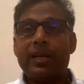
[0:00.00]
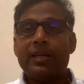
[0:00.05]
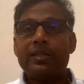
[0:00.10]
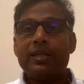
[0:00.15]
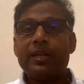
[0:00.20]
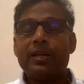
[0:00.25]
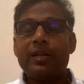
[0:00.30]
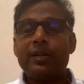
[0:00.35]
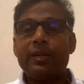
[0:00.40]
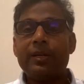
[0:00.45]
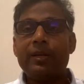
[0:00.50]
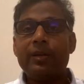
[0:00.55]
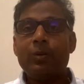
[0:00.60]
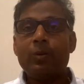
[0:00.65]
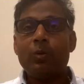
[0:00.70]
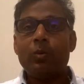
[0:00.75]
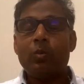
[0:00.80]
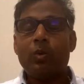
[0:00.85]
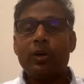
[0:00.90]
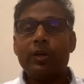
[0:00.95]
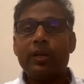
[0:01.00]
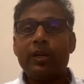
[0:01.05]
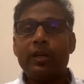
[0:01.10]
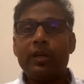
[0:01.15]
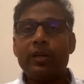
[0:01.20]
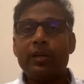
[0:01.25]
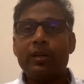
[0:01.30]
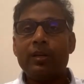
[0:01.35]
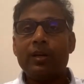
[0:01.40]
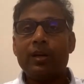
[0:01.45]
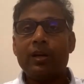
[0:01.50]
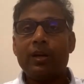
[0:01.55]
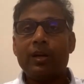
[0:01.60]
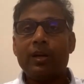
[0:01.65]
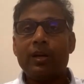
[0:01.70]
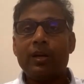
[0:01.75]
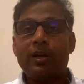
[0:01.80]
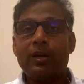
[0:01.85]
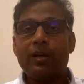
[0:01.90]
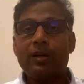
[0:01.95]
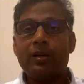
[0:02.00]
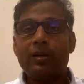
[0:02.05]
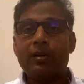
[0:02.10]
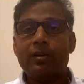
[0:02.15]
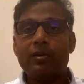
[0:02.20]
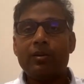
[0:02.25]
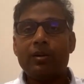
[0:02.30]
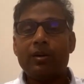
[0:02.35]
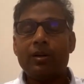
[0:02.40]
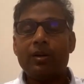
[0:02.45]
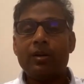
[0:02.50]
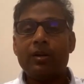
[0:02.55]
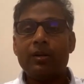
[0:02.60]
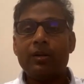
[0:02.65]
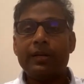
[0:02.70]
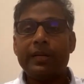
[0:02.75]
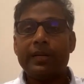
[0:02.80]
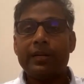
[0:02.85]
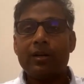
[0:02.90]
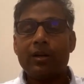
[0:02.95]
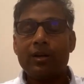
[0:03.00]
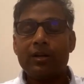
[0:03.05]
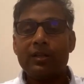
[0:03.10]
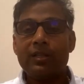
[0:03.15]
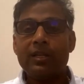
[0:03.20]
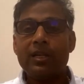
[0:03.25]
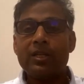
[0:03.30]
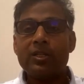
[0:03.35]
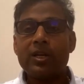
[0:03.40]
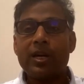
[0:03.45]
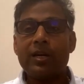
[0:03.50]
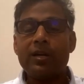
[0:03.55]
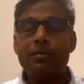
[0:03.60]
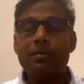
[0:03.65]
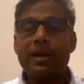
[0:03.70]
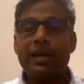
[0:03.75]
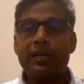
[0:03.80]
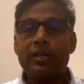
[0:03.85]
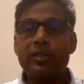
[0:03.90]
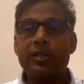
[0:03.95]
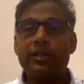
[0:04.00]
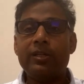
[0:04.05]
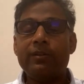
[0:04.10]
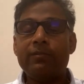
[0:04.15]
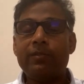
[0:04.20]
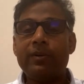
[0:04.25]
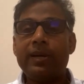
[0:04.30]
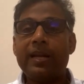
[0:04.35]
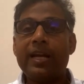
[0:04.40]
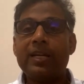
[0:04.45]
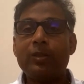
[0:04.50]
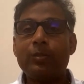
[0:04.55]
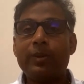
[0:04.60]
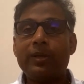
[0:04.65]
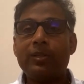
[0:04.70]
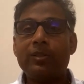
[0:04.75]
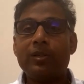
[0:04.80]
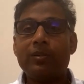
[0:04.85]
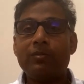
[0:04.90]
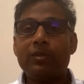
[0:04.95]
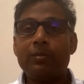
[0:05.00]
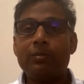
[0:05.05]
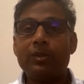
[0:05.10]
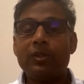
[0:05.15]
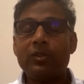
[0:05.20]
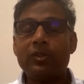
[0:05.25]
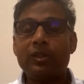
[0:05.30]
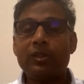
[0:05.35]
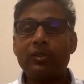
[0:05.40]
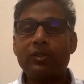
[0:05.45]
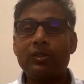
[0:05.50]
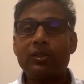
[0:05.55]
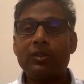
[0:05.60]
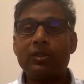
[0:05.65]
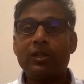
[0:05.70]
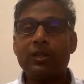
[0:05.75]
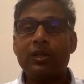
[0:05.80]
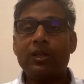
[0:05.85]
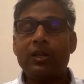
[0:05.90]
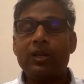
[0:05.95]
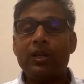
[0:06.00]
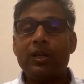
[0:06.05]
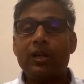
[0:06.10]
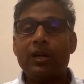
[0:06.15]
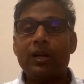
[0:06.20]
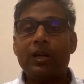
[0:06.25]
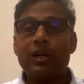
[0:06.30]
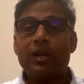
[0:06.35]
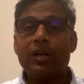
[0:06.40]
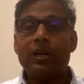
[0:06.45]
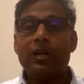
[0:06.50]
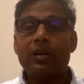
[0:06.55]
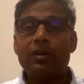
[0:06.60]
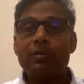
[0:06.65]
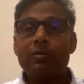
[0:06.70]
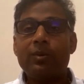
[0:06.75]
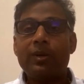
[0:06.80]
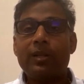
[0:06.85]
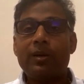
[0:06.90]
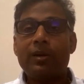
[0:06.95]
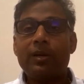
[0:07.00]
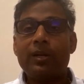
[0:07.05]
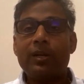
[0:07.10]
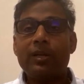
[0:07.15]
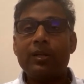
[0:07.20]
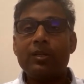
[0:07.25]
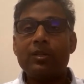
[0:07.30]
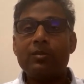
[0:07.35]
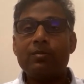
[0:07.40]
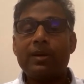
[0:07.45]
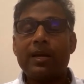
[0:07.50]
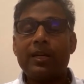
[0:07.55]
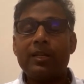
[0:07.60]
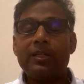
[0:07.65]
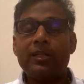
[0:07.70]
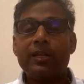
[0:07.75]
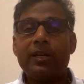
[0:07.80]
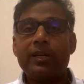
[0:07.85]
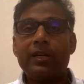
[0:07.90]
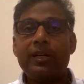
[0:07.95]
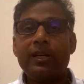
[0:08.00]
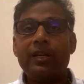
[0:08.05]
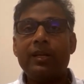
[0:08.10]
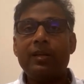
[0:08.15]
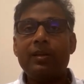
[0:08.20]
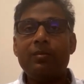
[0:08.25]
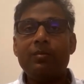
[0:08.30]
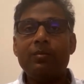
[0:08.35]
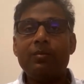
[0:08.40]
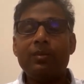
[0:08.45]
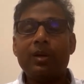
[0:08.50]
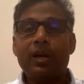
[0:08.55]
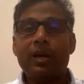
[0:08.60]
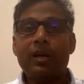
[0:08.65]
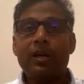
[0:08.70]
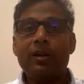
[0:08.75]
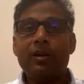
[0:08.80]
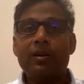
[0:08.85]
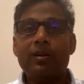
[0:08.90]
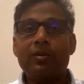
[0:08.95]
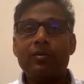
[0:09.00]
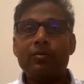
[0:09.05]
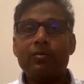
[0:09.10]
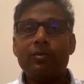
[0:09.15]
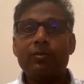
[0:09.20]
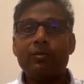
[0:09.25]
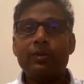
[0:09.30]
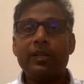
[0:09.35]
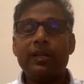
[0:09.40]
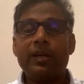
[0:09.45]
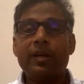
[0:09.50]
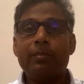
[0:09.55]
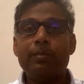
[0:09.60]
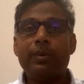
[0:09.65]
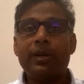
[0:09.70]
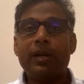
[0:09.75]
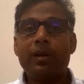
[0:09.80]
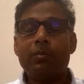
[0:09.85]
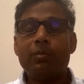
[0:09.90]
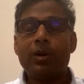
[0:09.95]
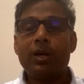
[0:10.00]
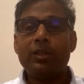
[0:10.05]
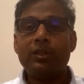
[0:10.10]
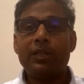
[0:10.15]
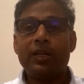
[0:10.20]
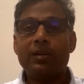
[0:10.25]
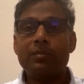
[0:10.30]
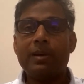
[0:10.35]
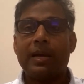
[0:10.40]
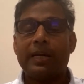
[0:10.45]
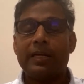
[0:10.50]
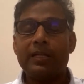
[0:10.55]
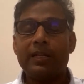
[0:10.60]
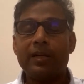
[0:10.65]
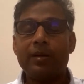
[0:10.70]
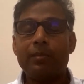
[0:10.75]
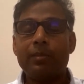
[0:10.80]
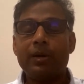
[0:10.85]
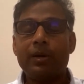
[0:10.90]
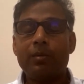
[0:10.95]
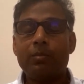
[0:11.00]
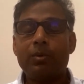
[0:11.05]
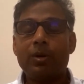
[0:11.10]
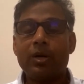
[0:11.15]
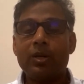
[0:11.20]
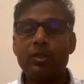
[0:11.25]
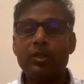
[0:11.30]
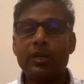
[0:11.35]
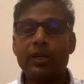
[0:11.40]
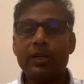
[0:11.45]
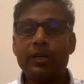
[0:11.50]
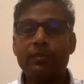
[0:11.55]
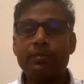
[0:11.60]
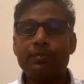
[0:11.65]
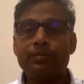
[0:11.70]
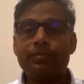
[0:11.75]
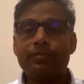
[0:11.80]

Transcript: as I continued working on technology, I started managing different aspects of the business, whether it is managing a team within a bigger project, managing a bigger project.